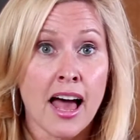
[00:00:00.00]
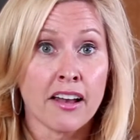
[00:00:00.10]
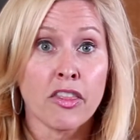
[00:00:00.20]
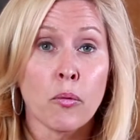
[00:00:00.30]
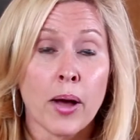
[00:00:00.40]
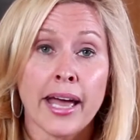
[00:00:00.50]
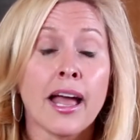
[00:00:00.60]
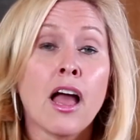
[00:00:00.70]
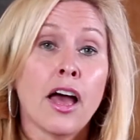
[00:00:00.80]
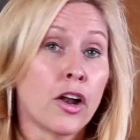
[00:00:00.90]
out of the way.
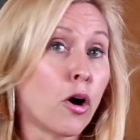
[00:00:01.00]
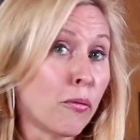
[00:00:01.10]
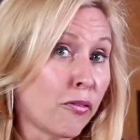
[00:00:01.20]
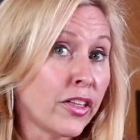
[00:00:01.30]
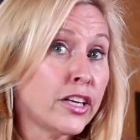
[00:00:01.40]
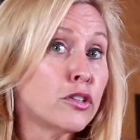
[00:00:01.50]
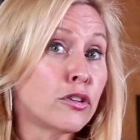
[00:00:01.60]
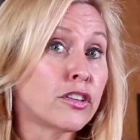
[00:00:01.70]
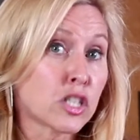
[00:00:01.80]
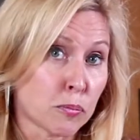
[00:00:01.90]
And hopefully you
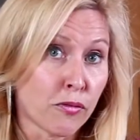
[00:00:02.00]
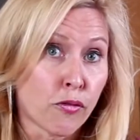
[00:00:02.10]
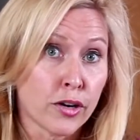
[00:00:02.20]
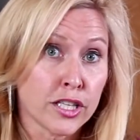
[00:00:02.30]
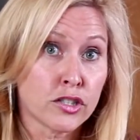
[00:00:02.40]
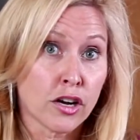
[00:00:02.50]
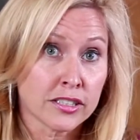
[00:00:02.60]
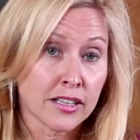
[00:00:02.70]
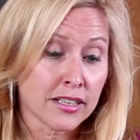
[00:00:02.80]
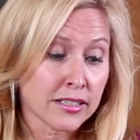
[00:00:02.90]
do this before you talk
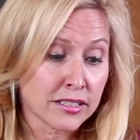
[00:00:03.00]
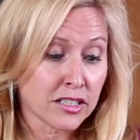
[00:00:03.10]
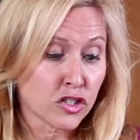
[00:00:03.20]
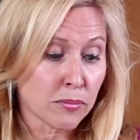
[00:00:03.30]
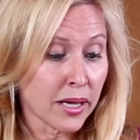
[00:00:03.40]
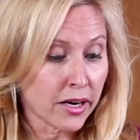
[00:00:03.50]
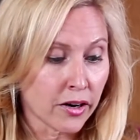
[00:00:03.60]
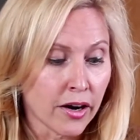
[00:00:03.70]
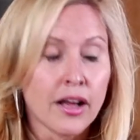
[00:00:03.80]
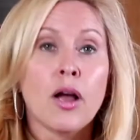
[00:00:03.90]
to the decision
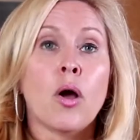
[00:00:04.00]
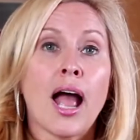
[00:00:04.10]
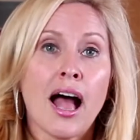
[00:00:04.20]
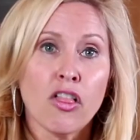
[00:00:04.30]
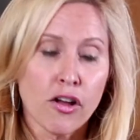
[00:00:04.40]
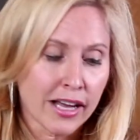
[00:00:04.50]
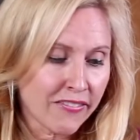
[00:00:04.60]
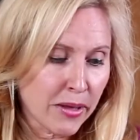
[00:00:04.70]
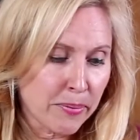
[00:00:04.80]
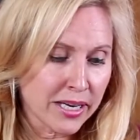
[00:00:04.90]
maker. How long have
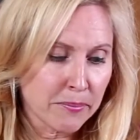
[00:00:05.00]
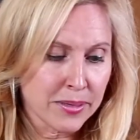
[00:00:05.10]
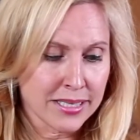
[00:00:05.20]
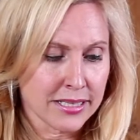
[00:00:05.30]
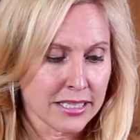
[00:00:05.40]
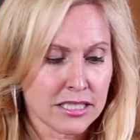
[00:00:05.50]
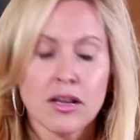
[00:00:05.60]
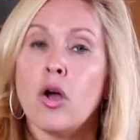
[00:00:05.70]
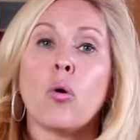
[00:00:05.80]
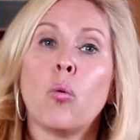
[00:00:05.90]
they been in business?
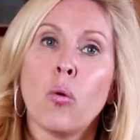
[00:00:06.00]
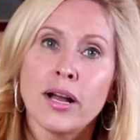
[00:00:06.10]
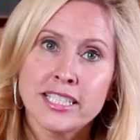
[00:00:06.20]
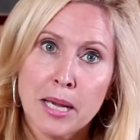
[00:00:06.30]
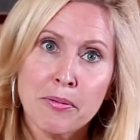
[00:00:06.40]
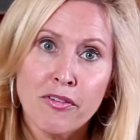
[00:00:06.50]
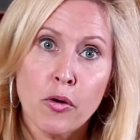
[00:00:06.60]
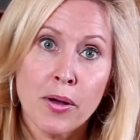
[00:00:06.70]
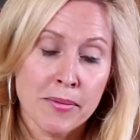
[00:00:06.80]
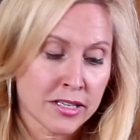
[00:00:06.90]
What type of
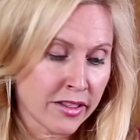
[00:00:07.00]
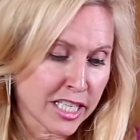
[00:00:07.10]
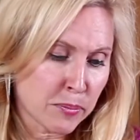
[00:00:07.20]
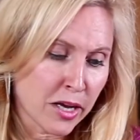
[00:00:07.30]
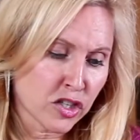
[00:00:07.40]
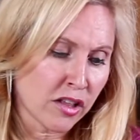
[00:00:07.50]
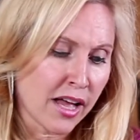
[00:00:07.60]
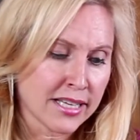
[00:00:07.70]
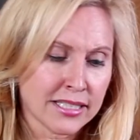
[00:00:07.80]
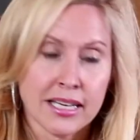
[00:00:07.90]
equipment do they
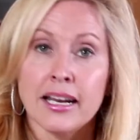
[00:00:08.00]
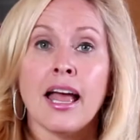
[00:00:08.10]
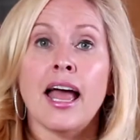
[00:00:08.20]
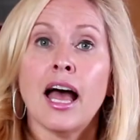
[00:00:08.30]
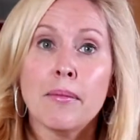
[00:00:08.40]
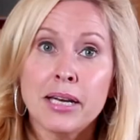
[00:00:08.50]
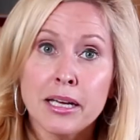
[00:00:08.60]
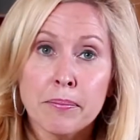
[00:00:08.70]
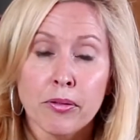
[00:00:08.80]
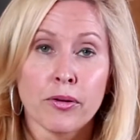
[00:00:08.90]
specialize in? How many
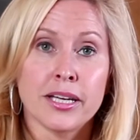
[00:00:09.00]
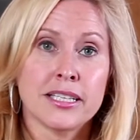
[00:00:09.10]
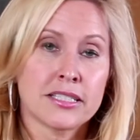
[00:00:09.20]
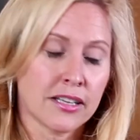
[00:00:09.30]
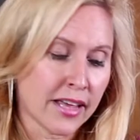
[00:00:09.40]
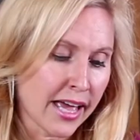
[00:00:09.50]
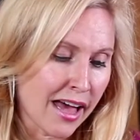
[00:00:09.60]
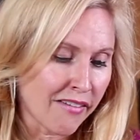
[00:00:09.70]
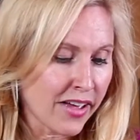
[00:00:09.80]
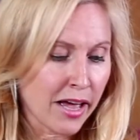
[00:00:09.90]
employees do they
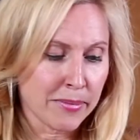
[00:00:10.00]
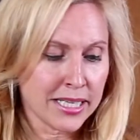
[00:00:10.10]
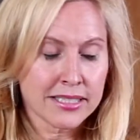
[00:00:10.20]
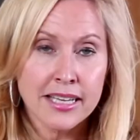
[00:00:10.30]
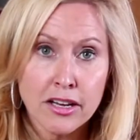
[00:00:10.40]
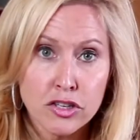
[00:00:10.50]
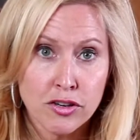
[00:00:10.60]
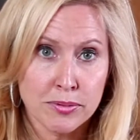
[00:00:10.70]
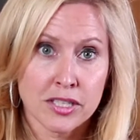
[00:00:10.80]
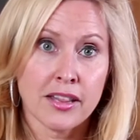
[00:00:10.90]
have? How many sales
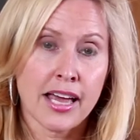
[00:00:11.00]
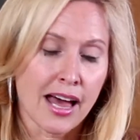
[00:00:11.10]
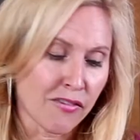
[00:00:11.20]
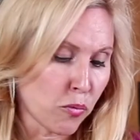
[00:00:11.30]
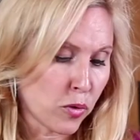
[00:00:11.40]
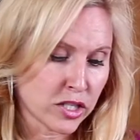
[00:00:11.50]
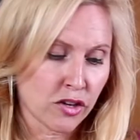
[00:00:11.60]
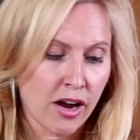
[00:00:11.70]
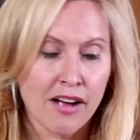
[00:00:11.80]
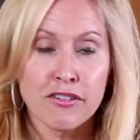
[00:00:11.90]
reps do they have? What's
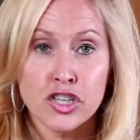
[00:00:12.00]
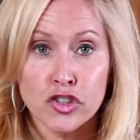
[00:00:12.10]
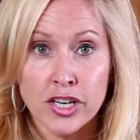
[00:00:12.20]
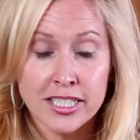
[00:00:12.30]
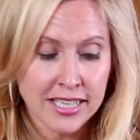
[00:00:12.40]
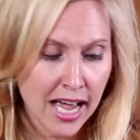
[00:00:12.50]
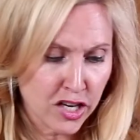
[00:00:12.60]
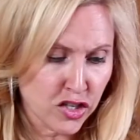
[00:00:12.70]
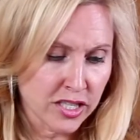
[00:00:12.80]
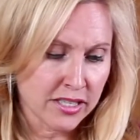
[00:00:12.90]
their average
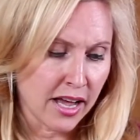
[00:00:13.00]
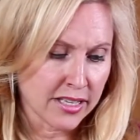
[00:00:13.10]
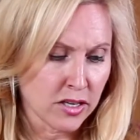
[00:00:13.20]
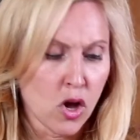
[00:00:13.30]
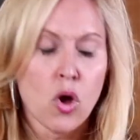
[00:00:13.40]
transaction size?